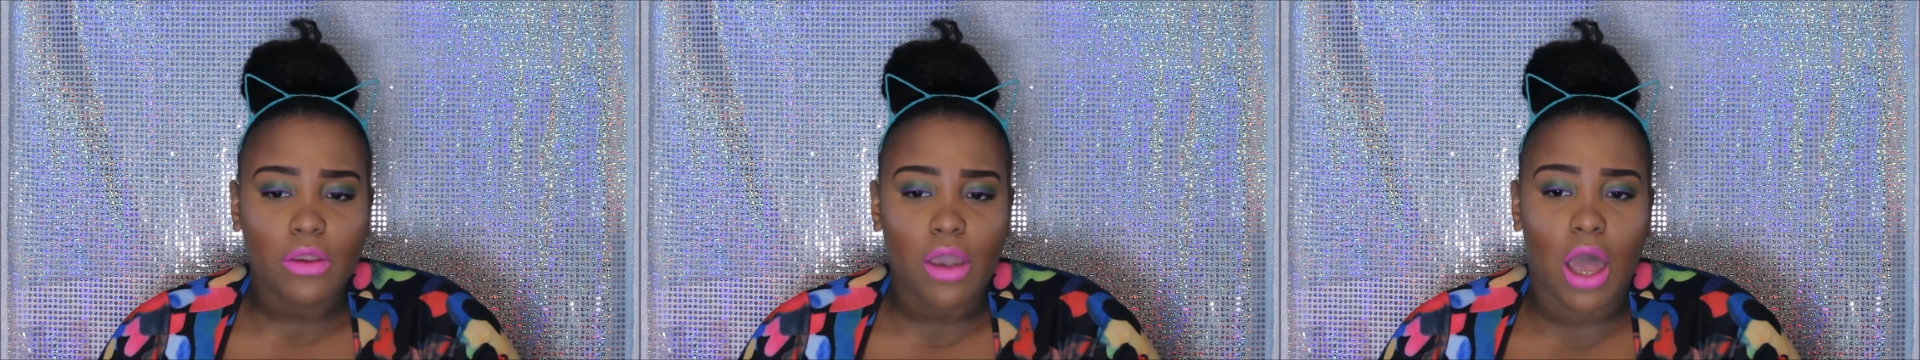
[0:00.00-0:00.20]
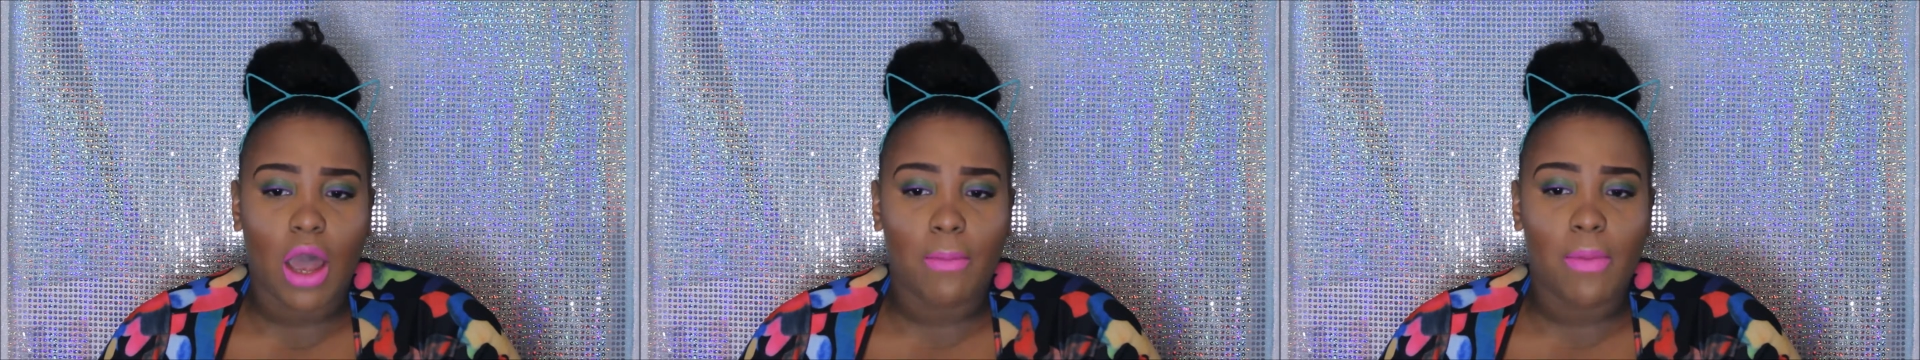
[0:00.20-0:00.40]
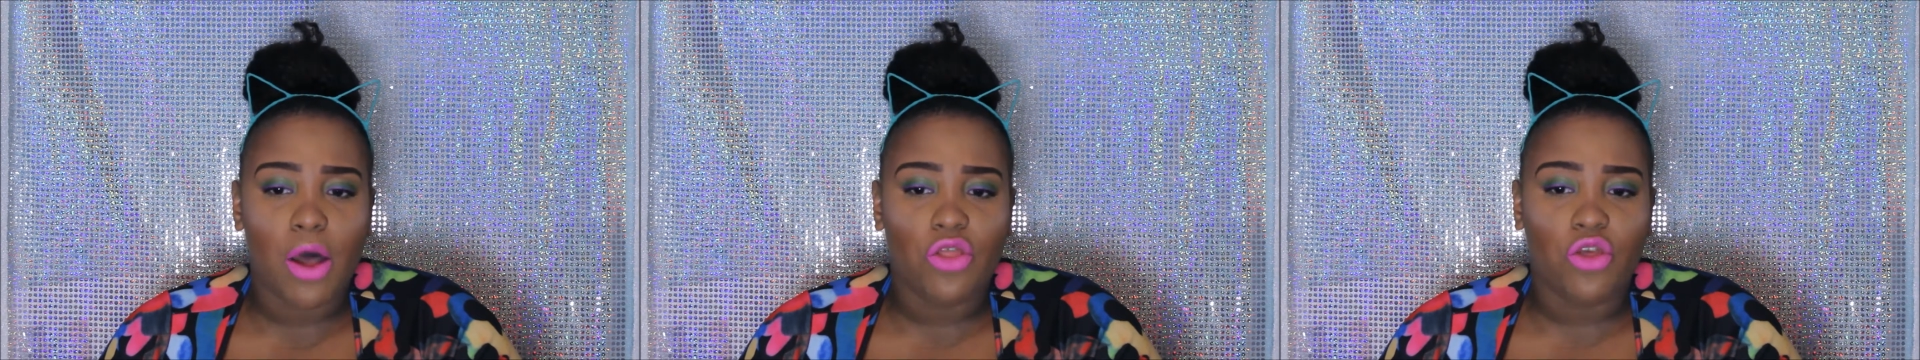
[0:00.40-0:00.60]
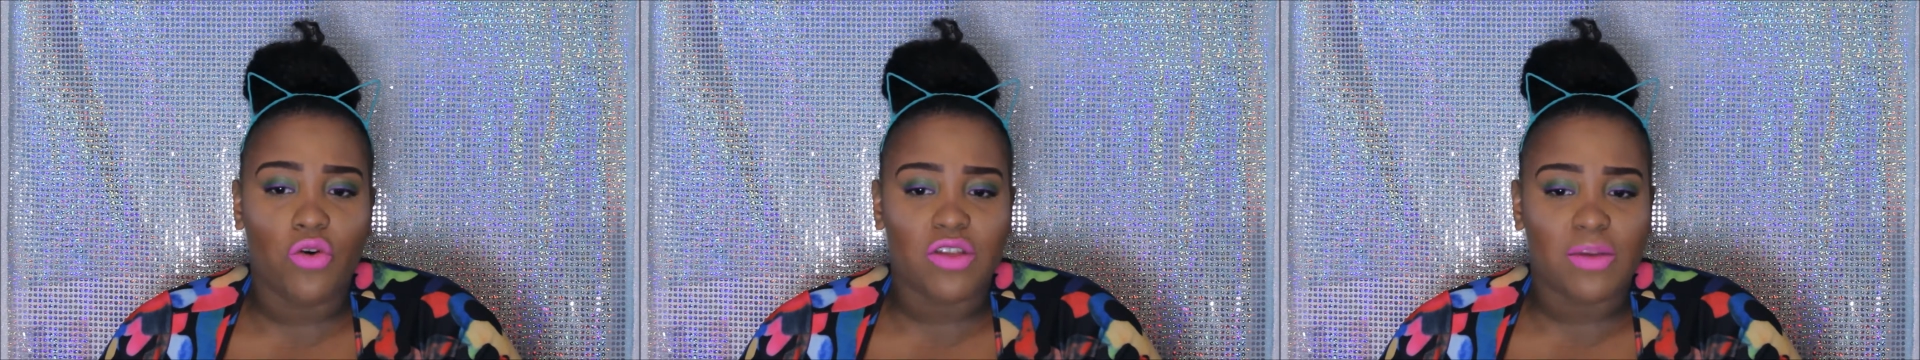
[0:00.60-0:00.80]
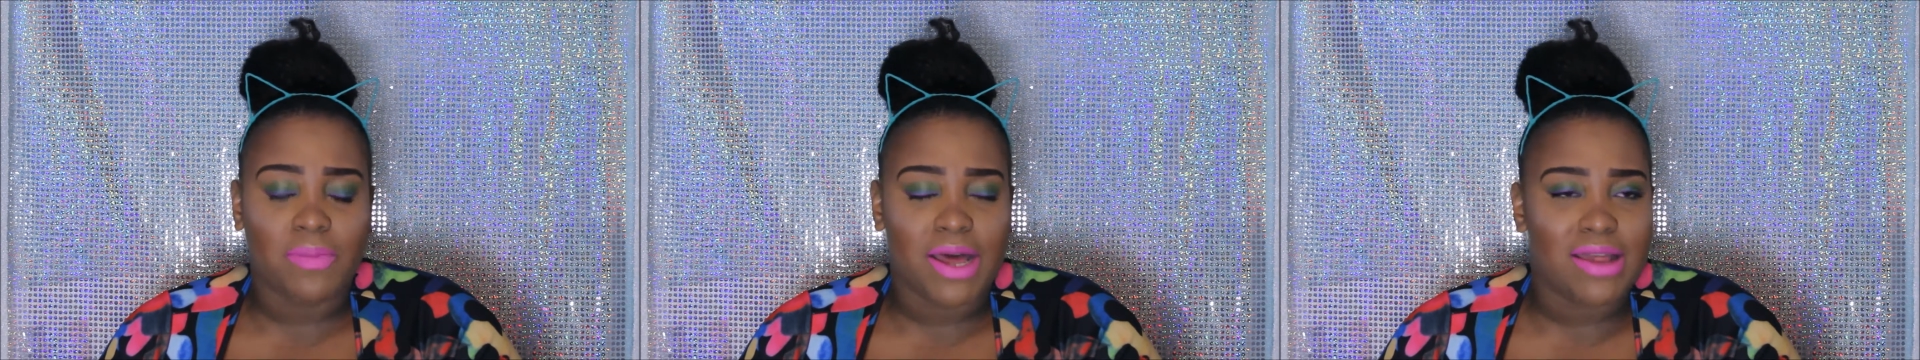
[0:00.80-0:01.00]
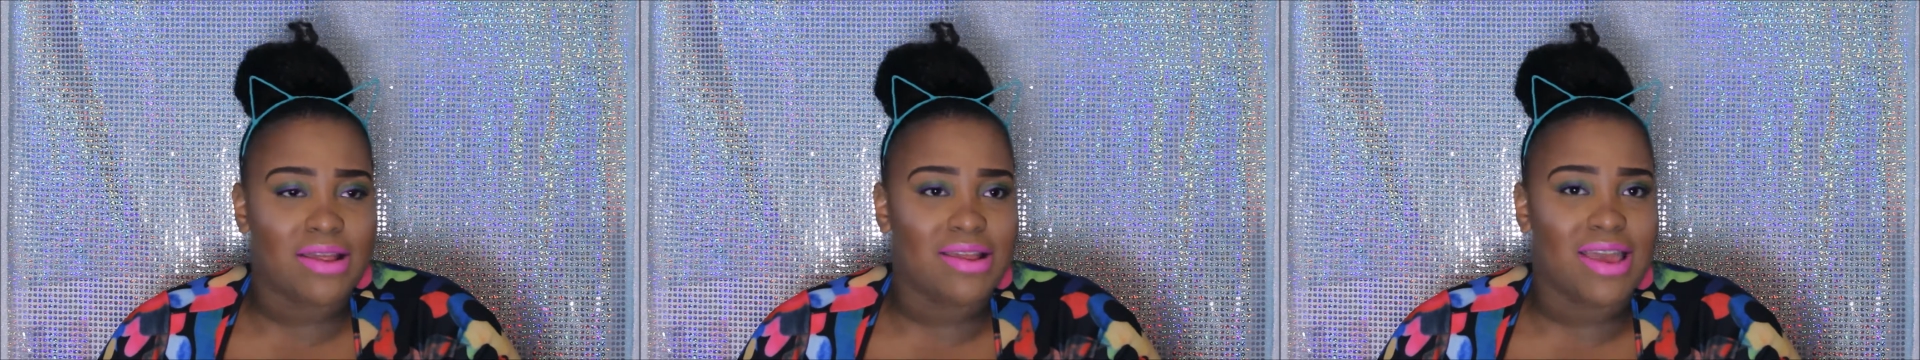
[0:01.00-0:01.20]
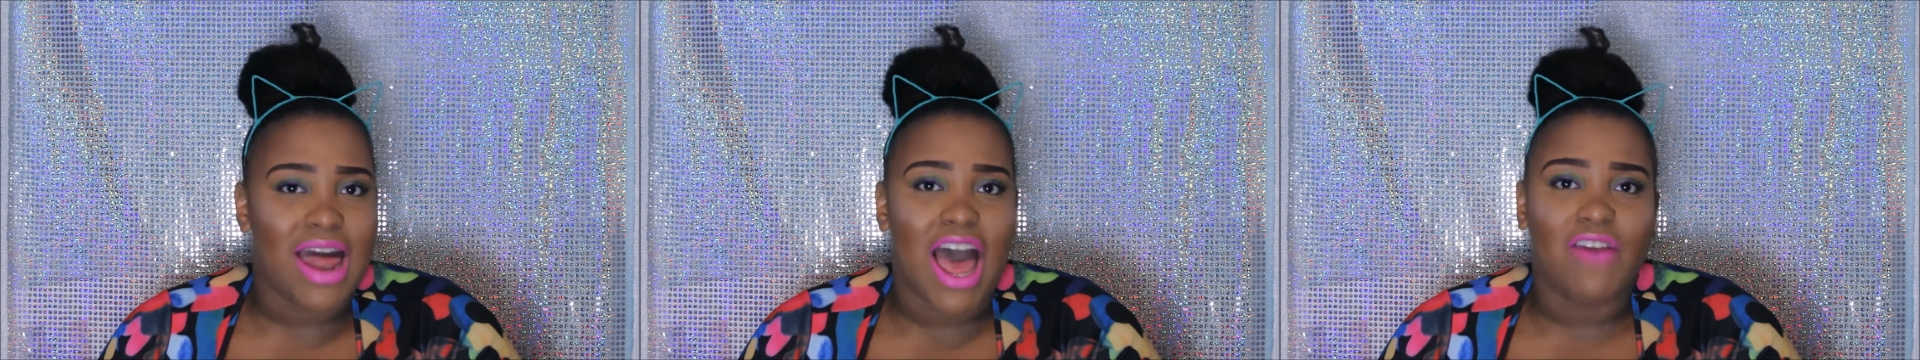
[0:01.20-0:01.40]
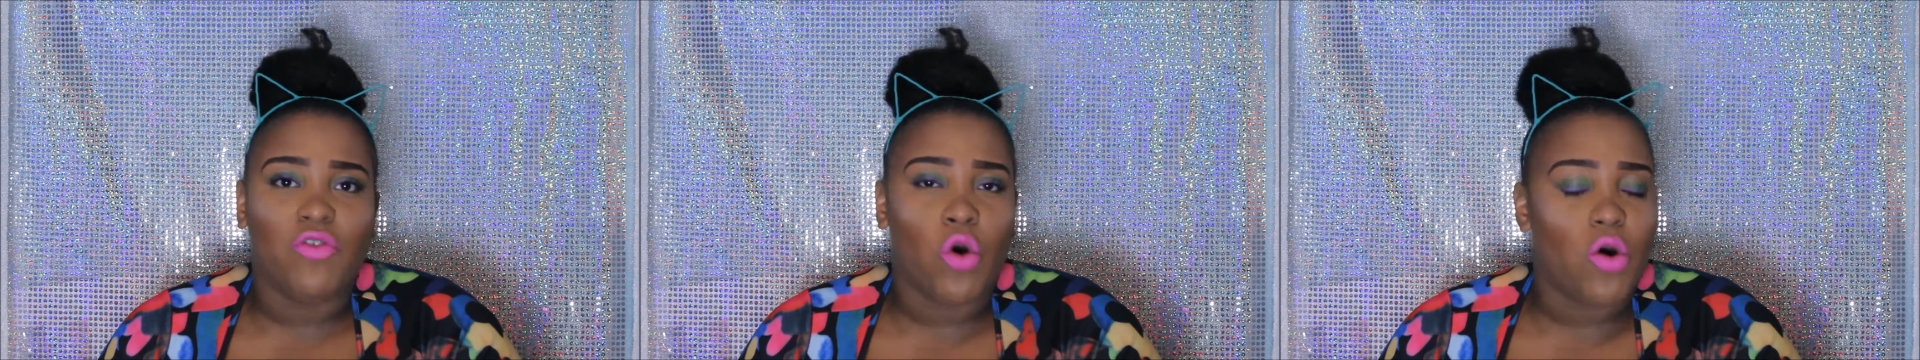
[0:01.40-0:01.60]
um, those are places that of